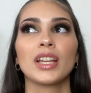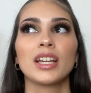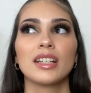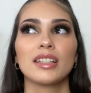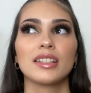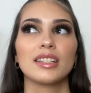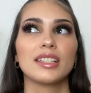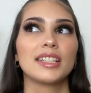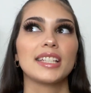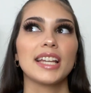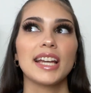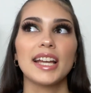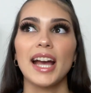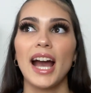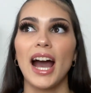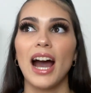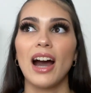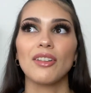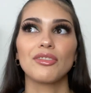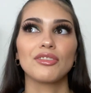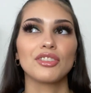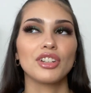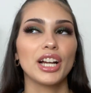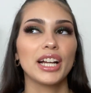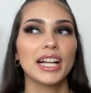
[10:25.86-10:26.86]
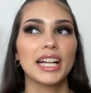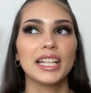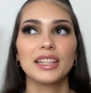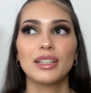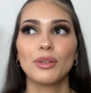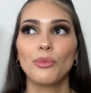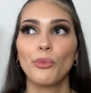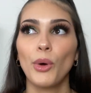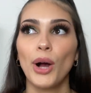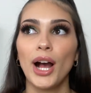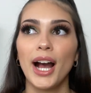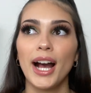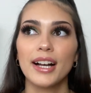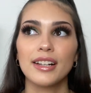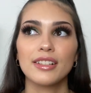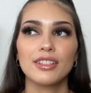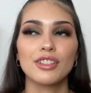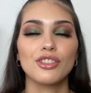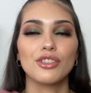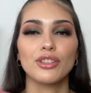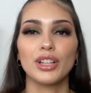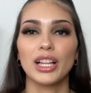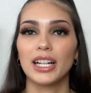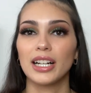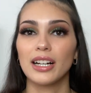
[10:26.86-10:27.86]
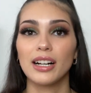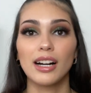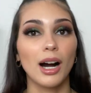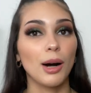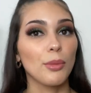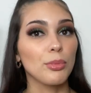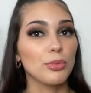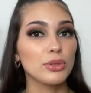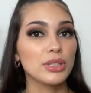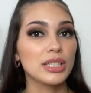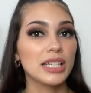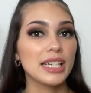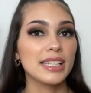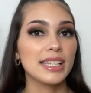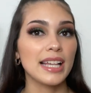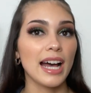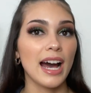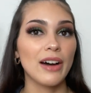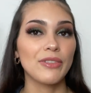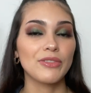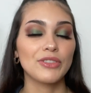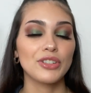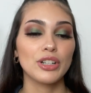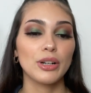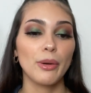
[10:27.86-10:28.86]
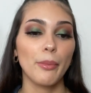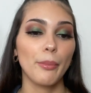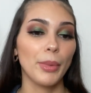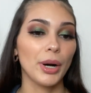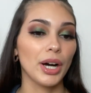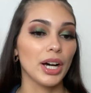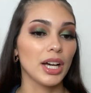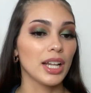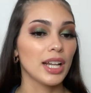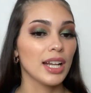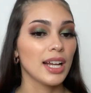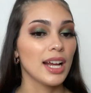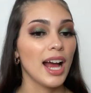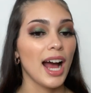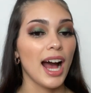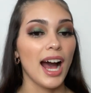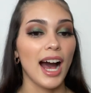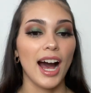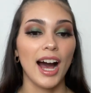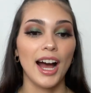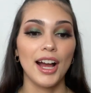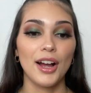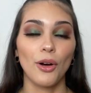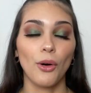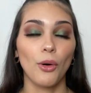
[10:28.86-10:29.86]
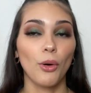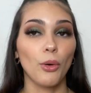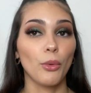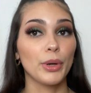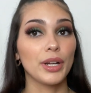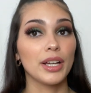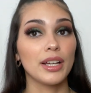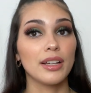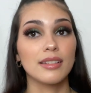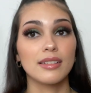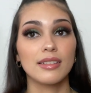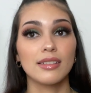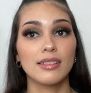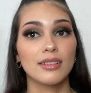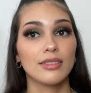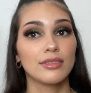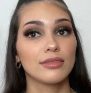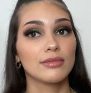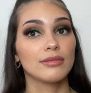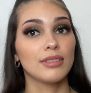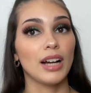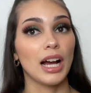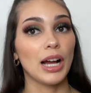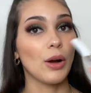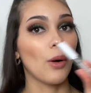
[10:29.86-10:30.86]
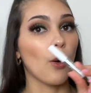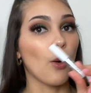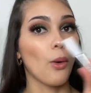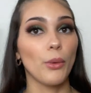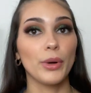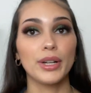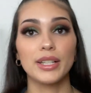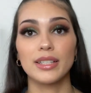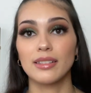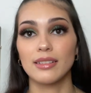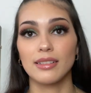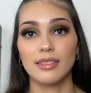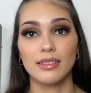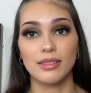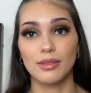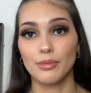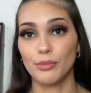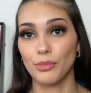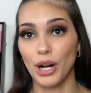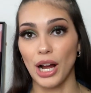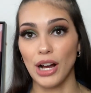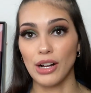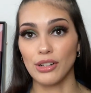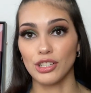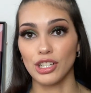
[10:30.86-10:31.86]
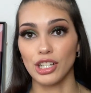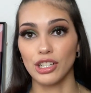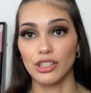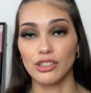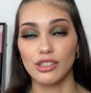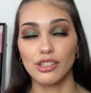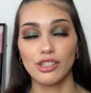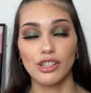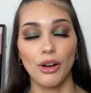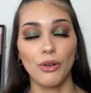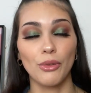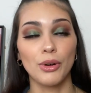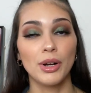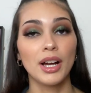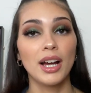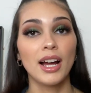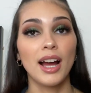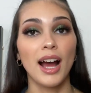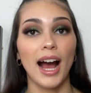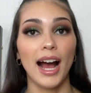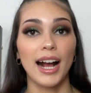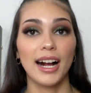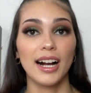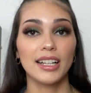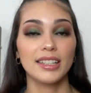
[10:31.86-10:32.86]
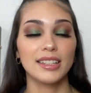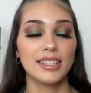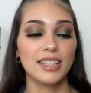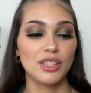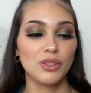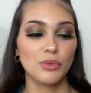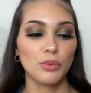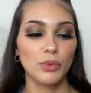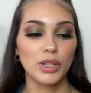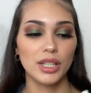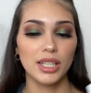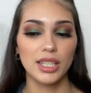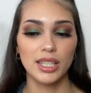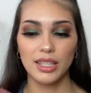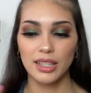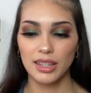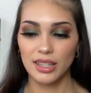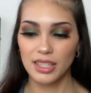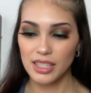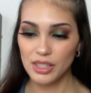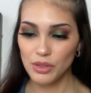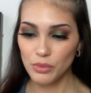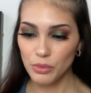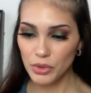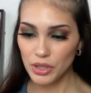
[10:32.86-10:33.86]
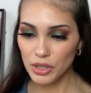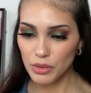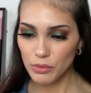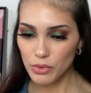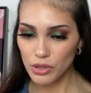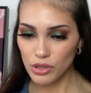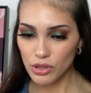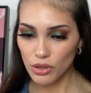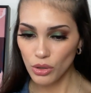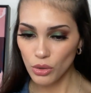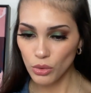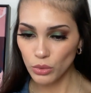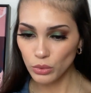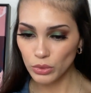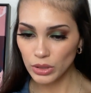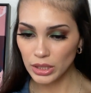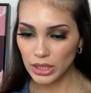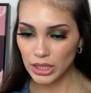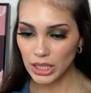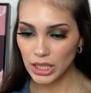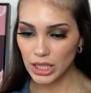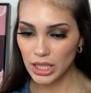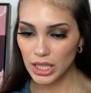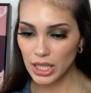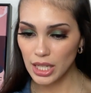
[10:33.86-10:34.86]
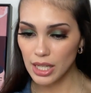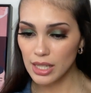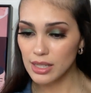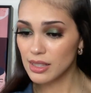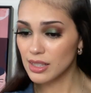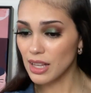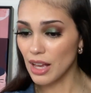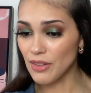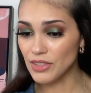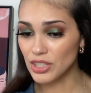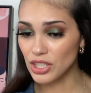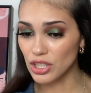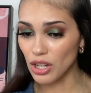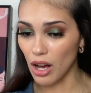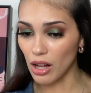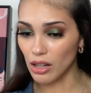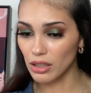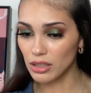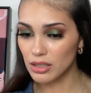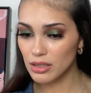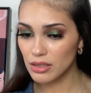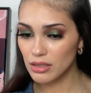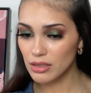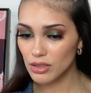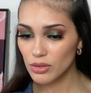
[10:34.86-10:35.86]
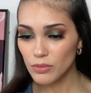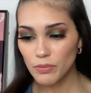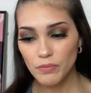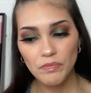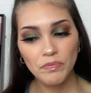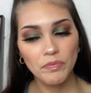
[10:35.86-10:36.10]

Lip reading: the day after I get them waxed or like a couple days after, but I always need some brow gel. So I got this one. This one was only $7.